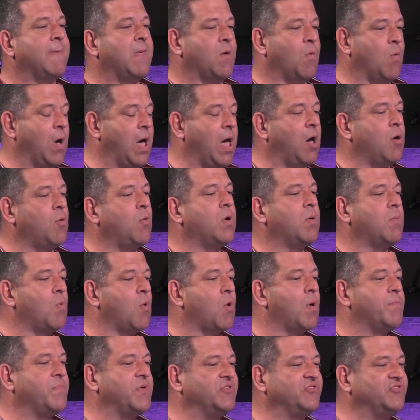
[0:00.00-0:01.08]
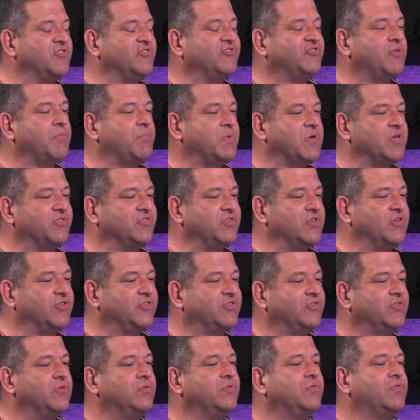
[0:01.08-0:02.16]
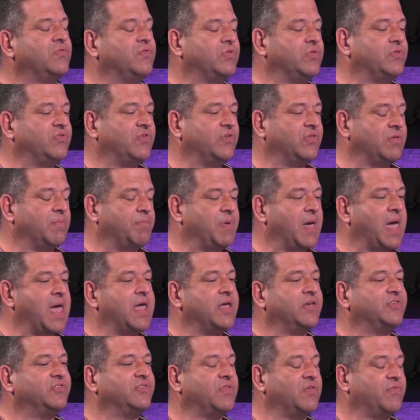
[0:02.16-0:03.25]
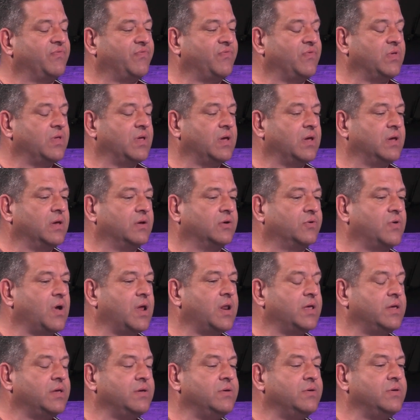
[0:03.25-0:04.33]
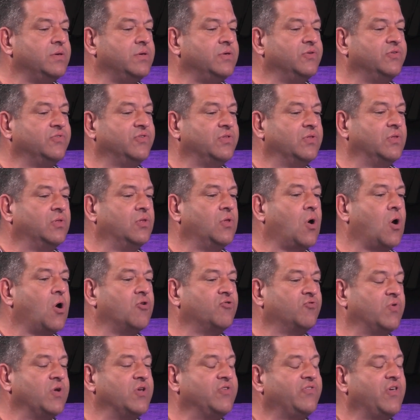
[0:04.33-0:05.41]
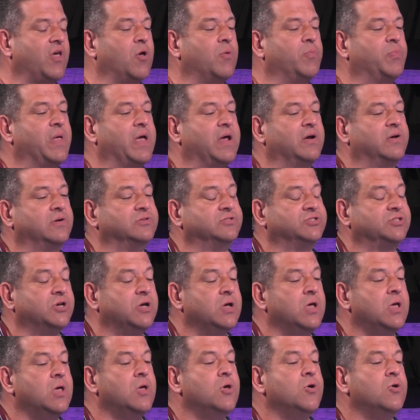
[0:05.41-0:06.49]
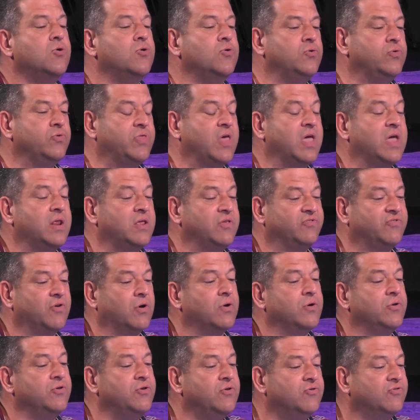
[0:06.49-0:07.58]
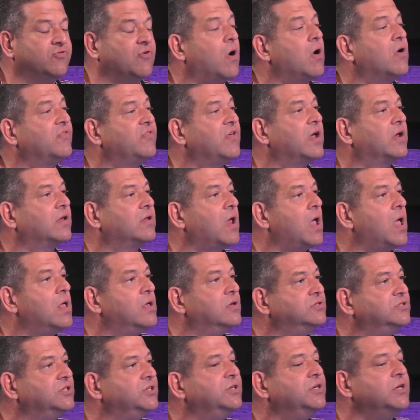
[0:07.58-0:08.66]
Well, we're more business to business, to the banks, the credit unions, and the large retail players, who then in turn use our technology